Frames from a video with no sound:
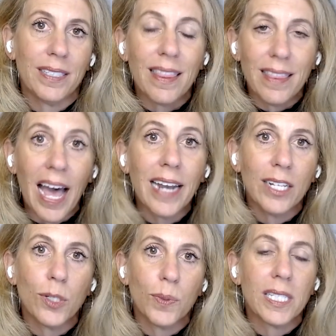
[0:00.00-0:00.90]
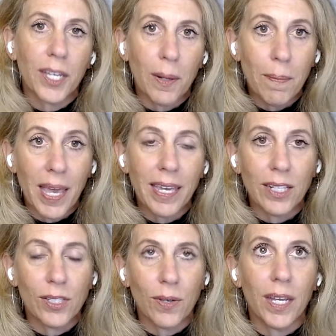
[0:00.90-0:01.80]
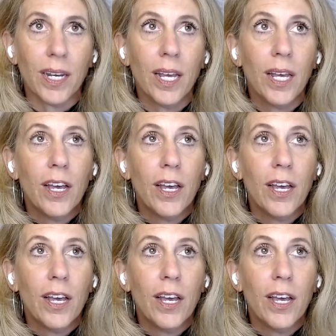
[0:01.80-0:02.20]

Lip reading: And that is what's going to make it so that